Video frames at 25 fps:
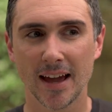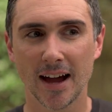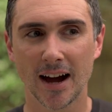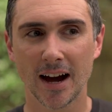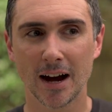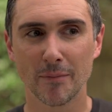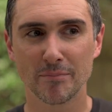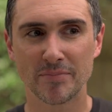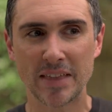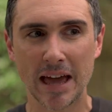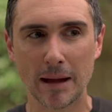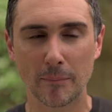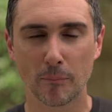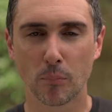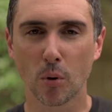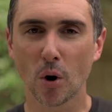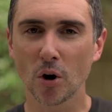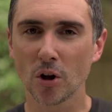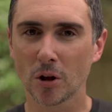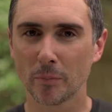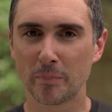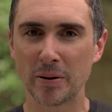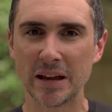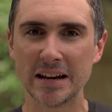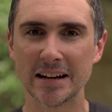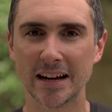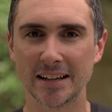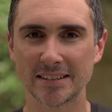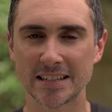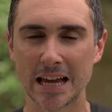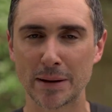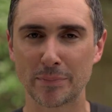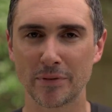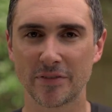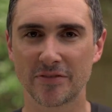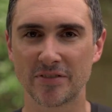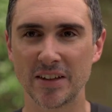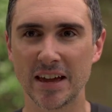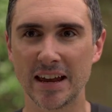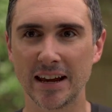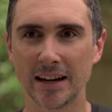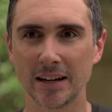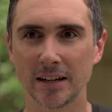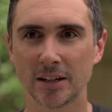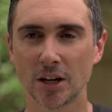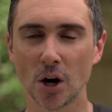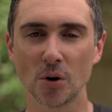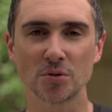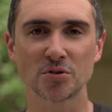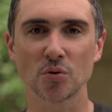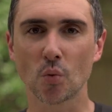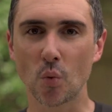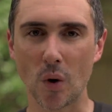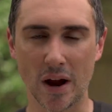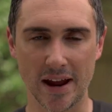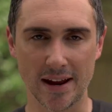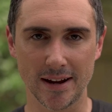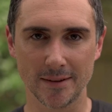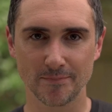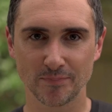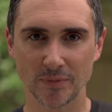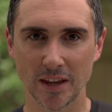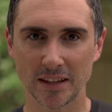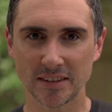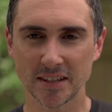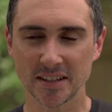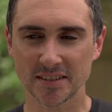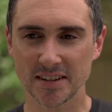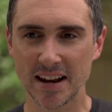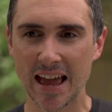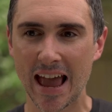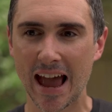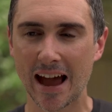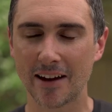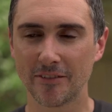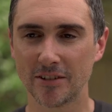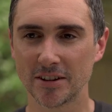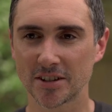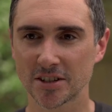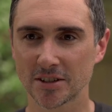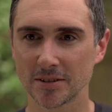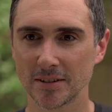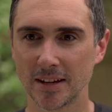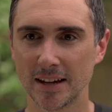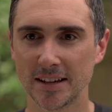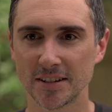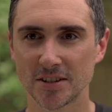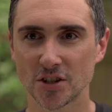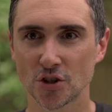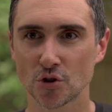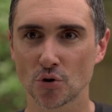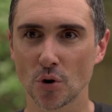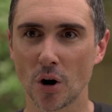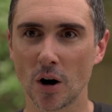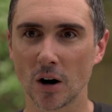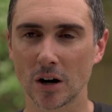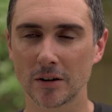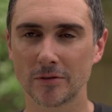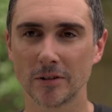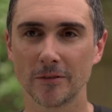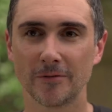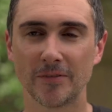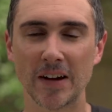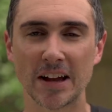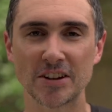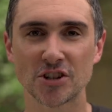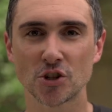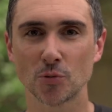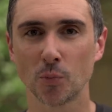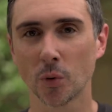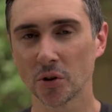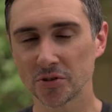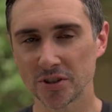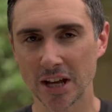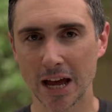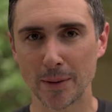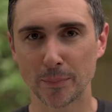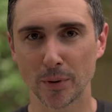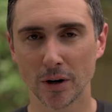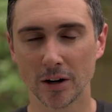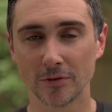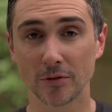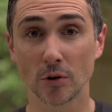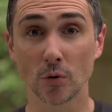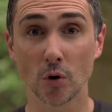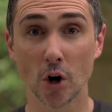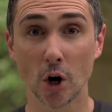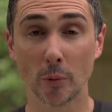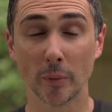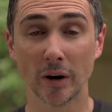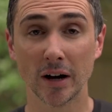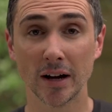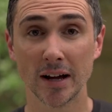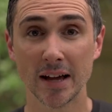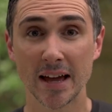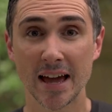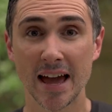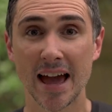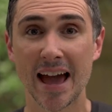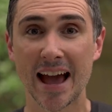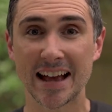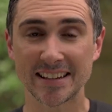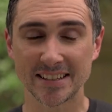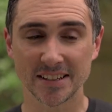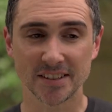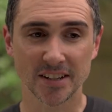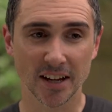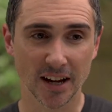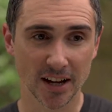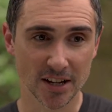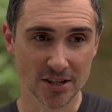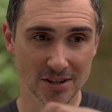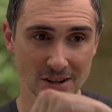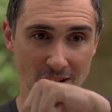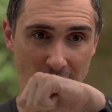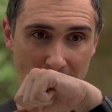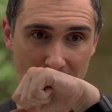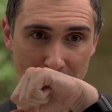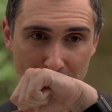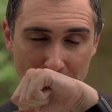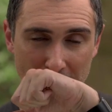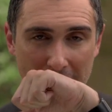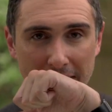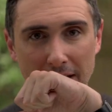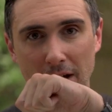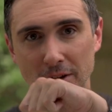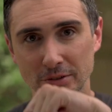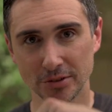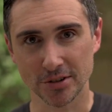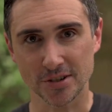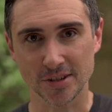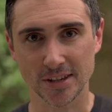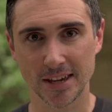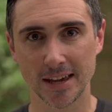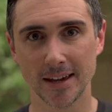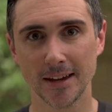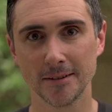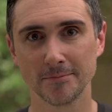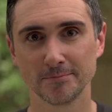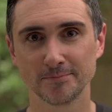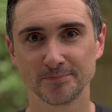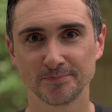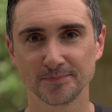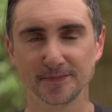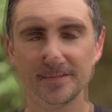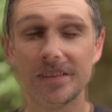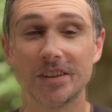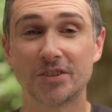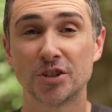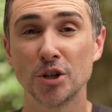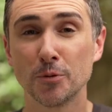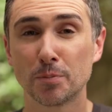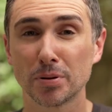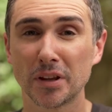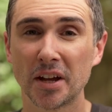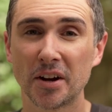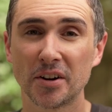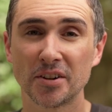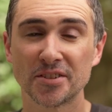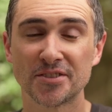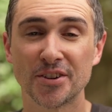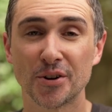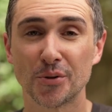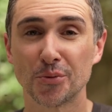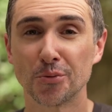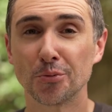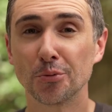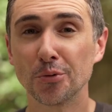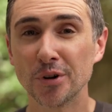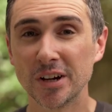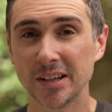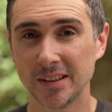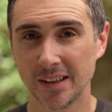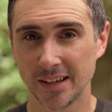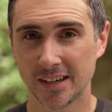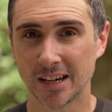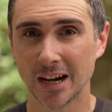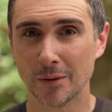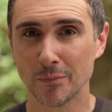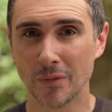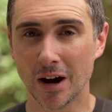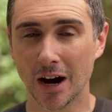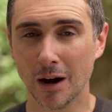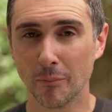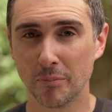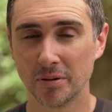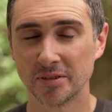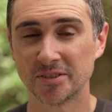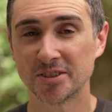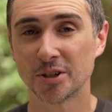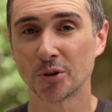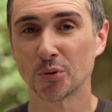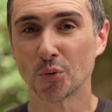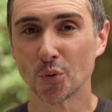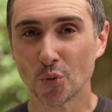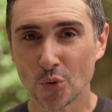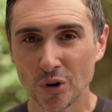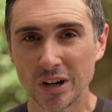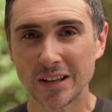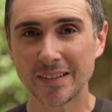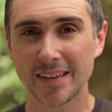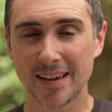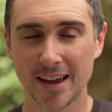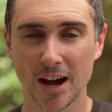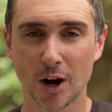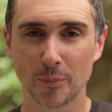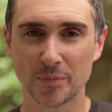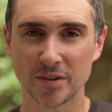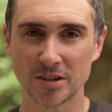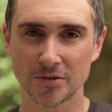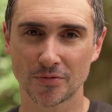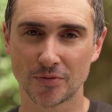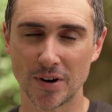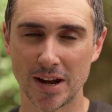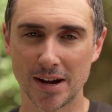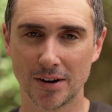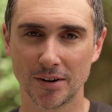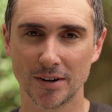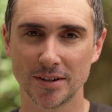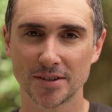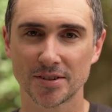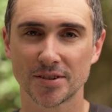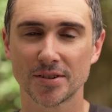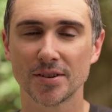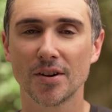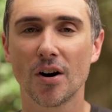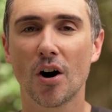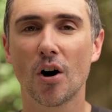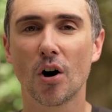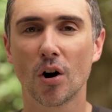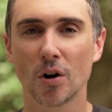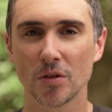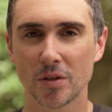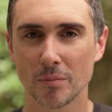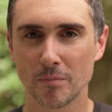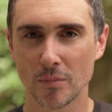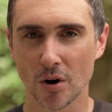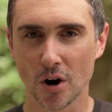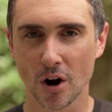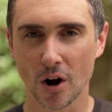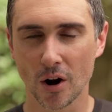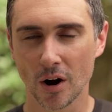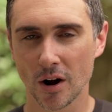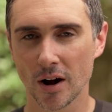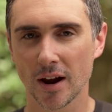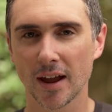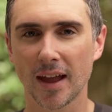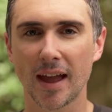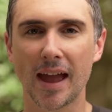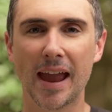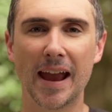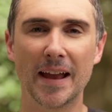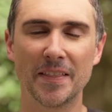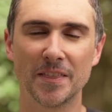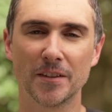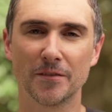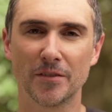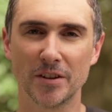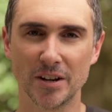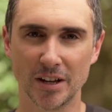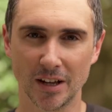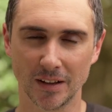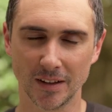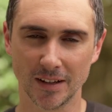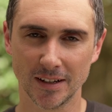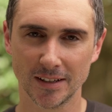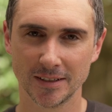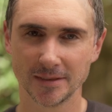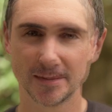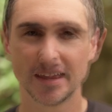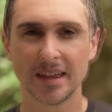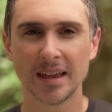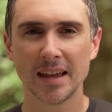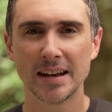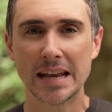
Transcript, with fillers: that boiled peanut type of thing goes away. It doesn't have as strong of a vegetable type of aroma as it does right on your skin. And the two players that really come up to really help this fragrance are the myrrh and the vanilla.